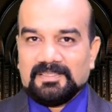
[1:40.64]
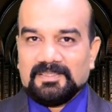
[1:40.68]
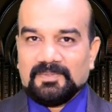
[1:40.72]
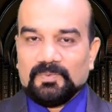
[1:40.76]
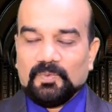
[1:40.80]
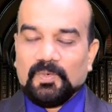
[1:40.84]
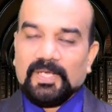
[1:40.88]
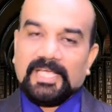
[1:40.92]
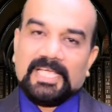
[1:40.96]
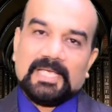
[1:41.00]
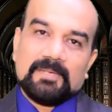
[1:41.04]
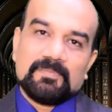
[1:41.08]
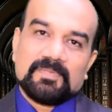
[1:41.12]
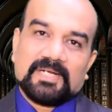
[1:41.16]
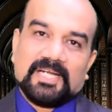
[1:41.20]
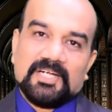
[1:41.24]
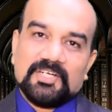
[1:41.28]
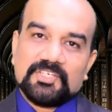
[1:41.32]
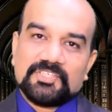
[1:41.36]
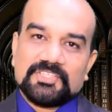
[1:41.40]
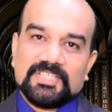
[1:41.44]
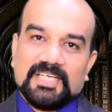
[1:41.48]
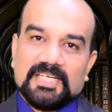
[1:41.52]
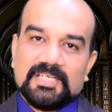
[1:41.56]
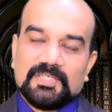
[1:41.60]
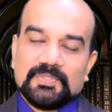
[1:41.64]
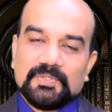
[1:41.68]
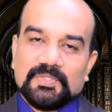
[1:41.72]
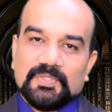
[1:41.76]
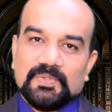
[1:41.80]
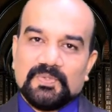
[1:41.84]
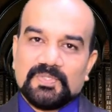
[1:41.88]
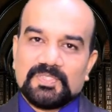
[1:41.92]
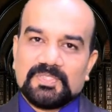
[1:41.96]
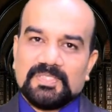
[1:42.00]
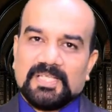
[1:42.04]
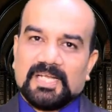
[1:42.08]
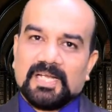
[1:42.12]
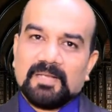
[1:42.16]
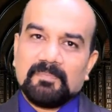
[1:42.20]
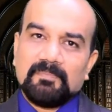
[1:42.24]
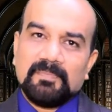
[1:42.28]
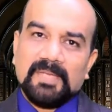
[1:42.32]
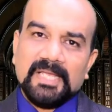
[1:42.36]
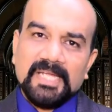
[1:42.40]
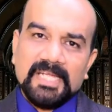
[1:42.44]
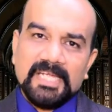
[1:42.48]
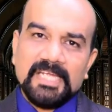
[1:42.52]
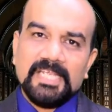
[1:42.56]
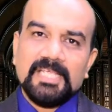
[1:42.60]
Why I am trying to share to you is there are
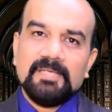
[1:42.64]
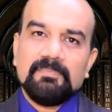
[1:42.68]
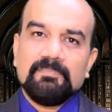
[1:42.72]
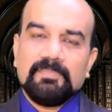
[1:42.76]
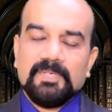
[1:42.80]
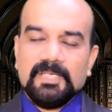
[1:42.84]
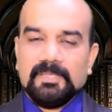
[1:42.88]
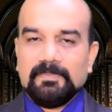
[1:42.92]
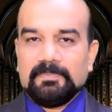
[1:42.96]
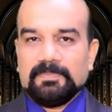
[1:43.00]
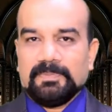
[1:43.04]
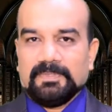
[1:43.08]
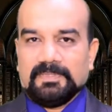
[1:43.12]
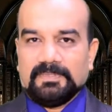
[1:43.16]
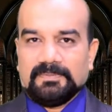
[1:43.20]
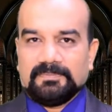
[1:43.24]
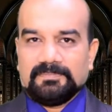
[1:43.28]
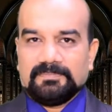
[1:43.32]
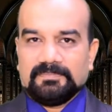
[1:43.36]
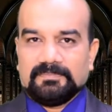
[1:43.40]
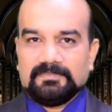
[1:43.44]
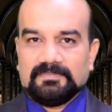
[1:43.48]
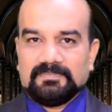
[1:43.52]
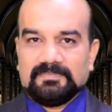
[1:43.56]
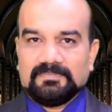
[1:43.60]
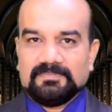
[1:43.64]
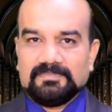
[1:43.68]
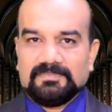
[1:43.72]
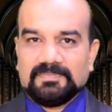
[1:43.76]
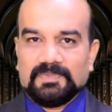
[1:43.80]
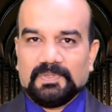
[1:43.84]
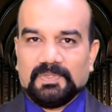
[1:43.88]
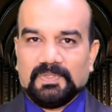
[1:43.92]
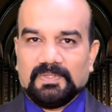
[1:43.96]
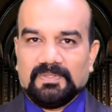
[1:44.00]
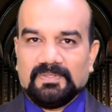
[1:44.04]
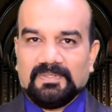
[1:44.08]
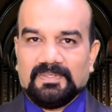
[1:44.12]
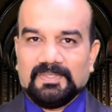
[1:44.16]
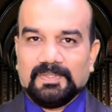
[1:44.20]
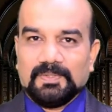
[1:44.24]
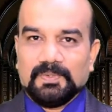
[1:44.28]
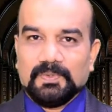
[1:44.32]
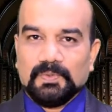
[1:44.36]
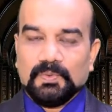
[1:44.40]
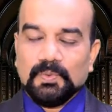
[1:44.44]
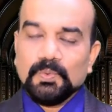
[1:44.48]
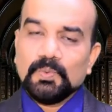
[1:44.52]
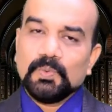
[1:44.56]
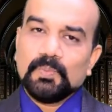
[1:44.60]
many people
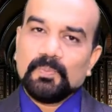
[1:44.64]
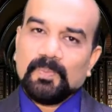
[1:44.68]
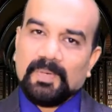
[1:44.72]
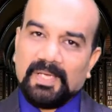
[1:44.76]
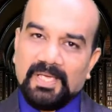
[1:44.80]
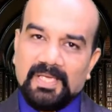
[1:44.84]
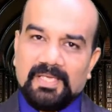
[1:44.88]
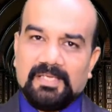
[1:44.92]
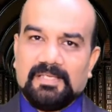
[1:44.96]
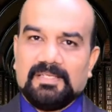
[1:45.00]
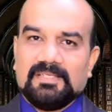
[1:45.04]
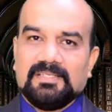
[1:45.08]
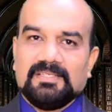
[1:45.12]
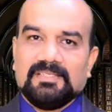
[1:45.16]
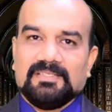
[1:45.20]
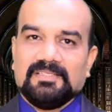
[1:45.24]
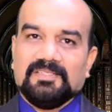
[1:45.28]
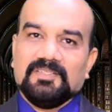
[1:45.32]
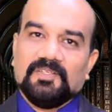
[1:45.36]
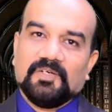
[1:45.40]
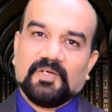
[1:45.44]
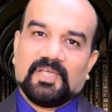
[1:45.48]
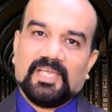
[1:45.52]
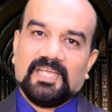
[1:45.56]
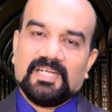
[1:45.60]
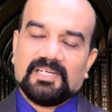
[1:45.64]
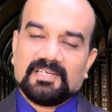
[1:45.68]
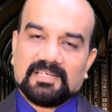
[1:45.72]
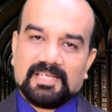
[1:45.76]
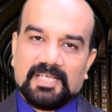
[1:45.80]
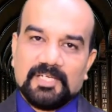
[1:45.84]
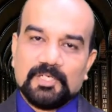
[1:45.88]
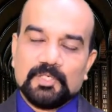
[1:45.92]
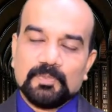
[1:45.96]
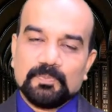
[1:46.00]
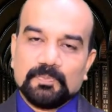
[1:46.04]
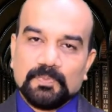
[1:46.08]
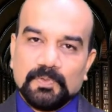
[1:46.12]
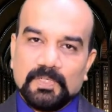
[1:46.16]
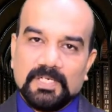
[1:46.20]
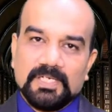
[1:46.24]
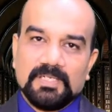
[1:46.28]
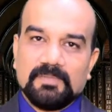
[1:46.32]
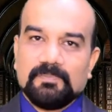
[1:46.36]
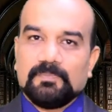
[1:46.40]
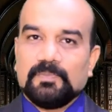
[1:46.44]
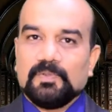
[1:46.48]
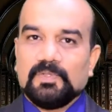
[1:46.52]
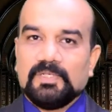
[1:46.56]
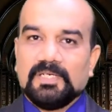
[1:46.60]
who may try to
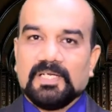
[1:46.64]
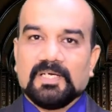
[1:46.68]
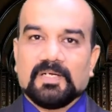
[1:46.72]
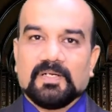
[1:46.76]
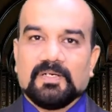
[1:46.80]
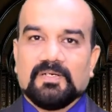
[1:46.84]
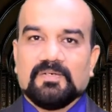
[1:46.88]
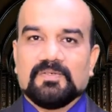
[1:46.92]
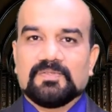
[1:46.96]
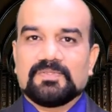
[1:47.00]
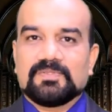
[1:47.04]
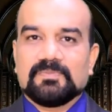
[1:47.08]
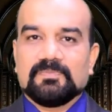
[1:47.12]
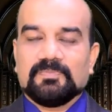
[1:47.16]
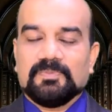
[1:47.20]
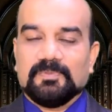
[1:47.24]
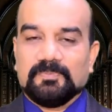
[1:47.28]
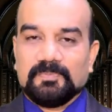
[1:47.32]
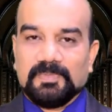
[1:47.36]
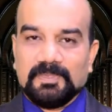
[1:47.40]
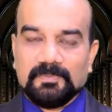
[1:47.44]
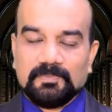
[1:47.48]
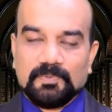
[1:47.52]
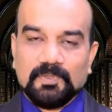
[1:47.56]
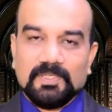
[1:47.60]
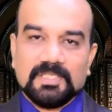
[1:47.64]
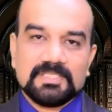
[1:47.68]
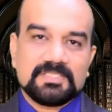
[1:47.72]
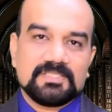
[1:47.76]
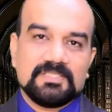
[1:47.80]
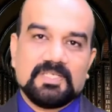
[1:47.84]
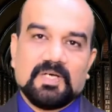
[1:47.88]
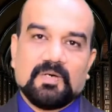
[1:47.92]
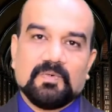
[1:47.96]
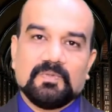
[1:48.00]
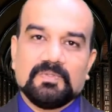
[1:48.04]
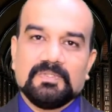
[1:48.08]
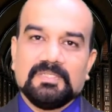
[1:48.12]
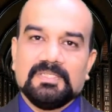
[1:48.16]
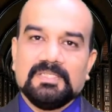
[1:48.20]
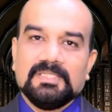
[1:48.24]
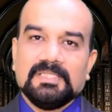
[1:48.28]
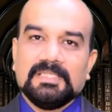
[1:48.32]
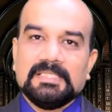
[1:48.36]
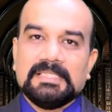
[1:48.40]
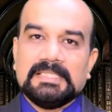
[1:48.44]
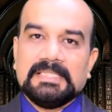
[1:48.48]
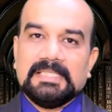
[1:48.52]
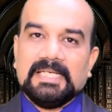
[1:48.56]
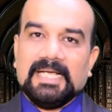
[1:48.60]
pull us down,
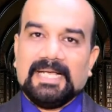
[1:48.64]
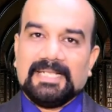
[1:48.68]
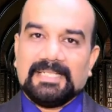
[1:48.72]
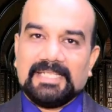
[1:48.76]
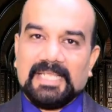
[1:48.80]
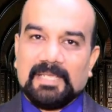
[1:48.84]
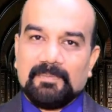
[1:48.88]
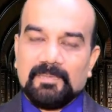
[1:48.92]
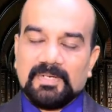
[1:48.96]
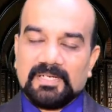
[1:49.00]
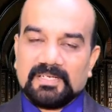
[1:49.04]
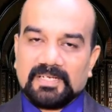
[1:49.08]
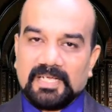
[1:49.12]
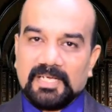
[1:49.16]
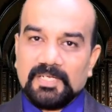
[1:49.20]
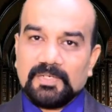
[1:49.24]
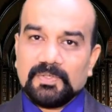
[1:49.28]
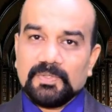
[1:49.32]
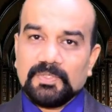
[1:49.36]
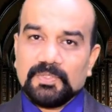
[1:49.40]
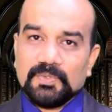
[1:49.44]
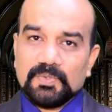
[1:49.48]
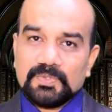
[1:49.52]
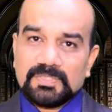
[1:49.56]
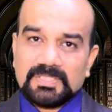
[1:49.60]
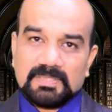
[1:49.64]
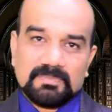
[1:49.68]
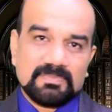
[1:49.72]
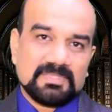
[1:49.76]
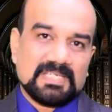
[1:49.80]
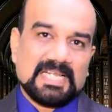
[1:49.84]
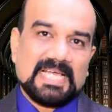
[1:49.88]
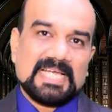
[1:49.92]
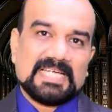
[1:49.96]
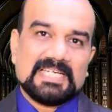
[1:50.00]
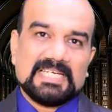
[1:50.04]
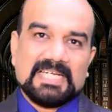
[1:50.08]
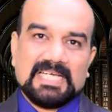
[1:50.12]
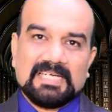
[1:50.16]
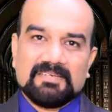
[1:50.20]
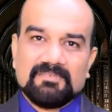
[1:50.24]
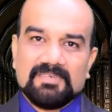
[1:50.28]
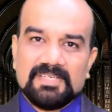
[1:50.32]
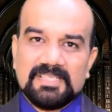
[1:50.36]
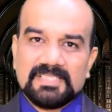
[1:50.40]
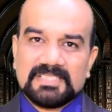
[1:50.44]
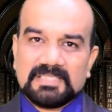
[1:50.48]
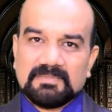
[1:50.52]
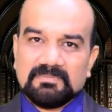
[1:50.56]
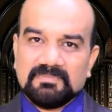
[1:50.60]
and they may try to use some slang
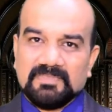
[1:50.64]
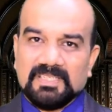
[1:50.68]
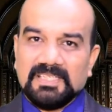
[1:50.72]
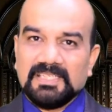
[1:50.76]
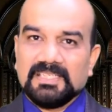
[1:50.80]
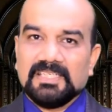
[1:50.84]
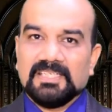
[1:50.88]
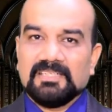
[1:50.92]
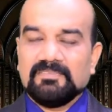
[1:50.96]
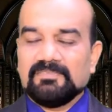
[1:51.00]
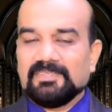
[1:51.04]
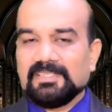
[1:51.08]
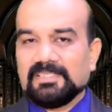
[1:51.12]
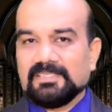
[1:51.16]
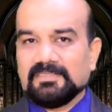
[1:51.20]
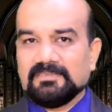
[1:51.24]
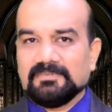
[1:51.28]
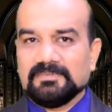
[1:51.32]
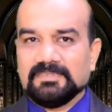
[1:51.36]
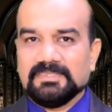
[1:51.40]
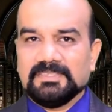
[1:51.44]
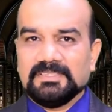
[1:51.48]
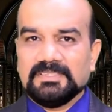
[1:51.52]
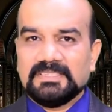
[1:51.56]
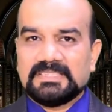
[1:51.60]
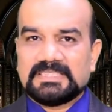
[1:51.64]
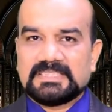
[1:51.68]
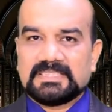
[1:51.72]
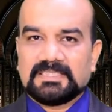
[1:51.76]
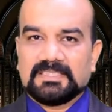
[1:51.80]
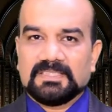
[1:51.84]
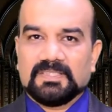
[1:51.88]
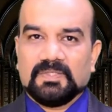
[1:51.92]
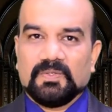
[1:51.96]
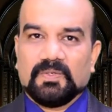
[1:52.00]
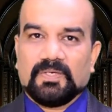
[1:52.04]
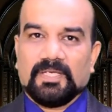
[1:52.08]
language, some vulgar words.